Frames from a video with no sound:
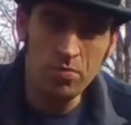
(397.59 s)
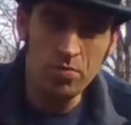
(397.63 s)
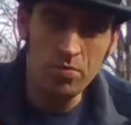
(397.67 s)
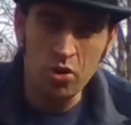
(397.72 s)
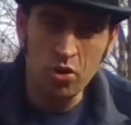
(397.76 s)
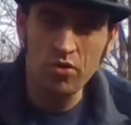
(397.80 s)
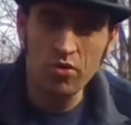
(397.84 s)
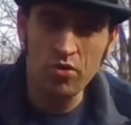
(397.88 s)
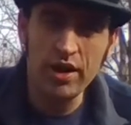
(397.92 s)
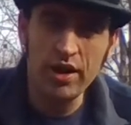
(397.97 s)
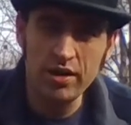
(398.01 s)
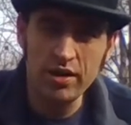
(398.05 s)

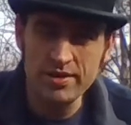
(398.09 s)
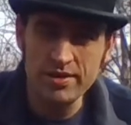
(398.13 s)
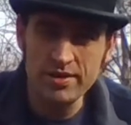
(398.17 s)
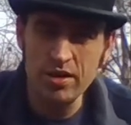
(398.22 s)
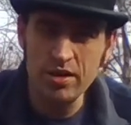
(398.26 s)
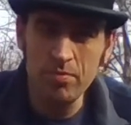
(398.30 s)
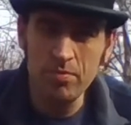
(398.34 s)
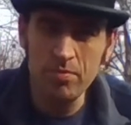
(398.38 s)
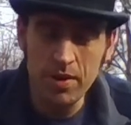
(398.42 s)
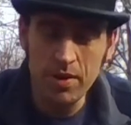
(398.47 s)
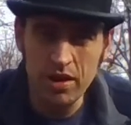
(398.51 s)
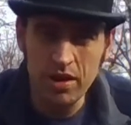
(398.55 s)
boring, because
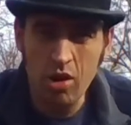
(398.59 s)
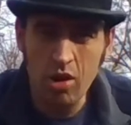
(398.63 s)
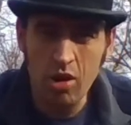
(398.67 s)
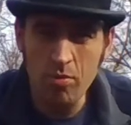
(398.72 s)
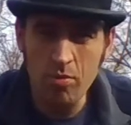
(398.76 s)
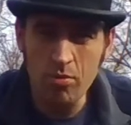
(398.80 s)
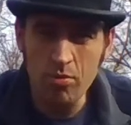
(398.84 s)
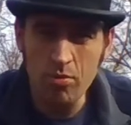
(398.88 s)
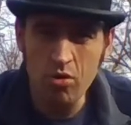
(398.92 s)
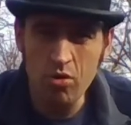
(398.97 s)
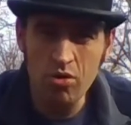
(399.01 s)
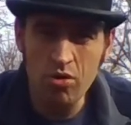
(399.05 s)
there'll be a lot
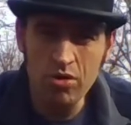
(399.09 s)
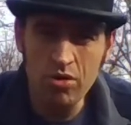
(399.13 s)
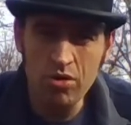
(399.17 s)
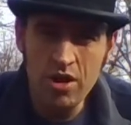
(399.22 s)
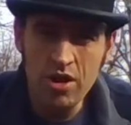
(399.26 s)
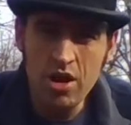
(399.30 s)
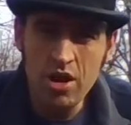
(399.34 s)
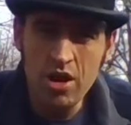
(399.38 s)
more,